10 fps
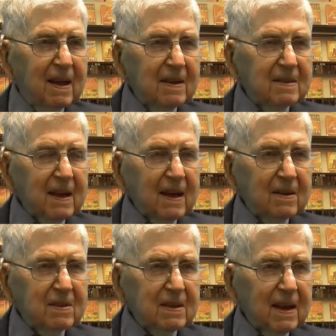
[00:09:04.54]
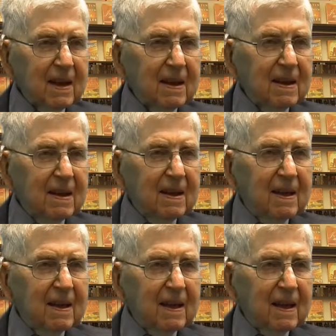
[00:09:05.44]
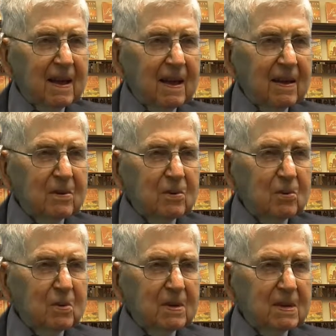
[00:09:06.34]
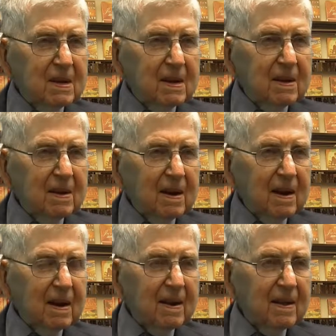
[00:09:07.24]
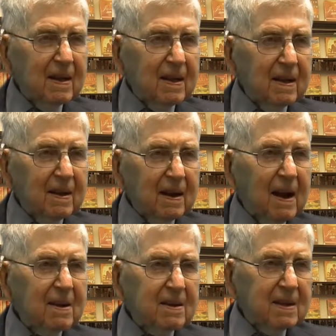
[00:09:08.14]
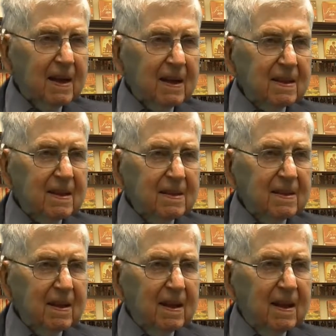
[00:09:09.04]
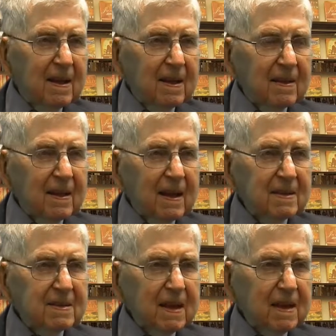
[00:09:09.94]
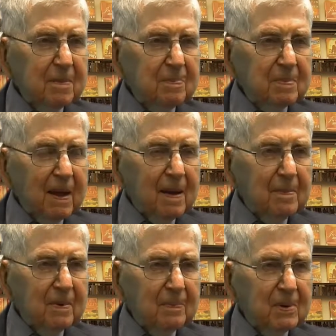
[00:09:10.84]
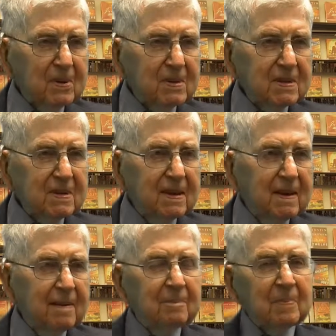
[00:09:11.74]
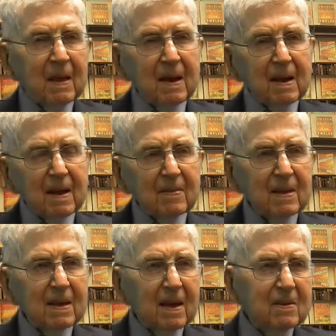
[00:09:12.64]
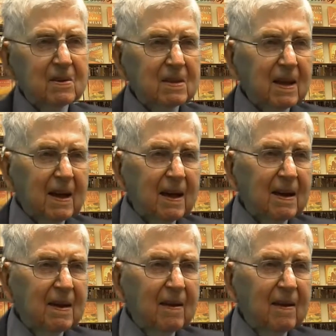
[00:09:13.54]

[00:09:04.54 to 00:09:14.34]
the south side, who was an architect, landscape type of person, and on the other side,